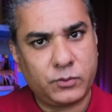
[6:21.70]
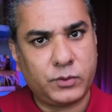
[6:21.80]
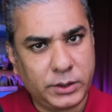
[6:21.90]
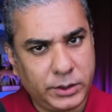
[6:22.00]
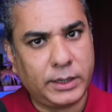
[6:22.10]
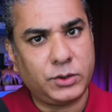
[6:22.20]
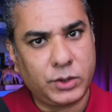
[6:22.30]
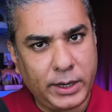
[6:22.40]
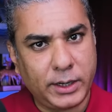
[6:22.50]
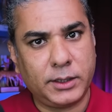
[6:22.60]
Russia, and
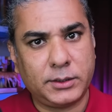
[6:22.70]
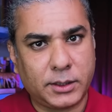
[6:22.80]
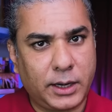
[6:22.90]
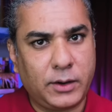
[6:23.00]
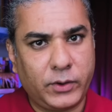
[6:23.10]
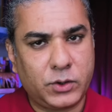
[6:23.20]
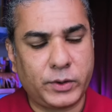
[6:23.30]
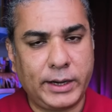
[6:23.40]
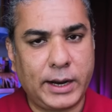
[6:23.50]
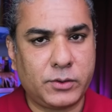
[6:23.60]
China, there's a kind of a
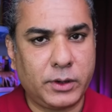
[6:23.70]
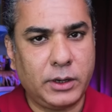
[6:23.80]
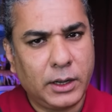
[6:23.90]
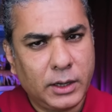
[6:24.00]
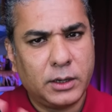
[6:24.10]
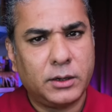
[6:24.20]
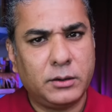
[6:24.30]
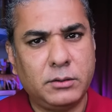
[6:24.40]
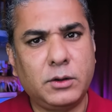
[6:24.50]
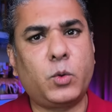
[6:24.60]
trilateral
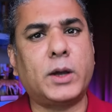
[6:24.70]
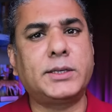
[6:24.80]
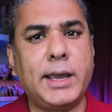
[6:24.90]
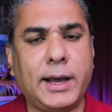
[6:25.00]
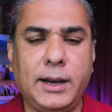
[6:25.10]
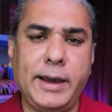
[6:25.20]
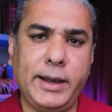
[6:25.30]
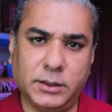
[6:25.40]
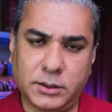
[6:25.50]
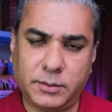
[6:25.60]
quasi
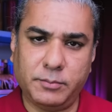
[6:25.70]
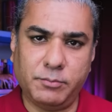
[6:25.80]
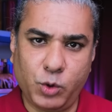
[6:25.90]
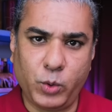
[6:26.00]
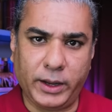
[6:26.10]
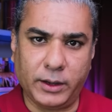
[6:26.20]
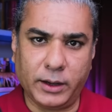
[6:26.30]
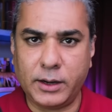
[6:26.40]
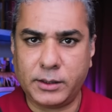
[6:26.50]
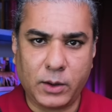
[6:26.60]
alliance brewing,
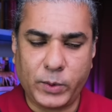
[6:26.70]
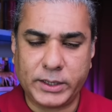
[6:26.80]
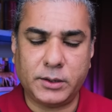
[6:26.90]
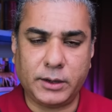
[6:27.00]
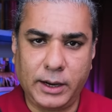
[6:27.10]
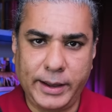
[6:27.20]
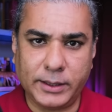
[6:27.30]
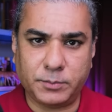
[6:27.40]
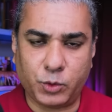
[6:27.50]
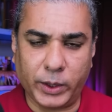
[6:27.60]
anti Western
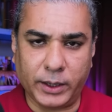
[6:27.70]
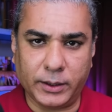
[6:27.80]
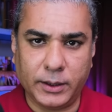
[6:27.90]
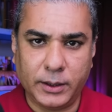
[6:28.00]
alliance brewing.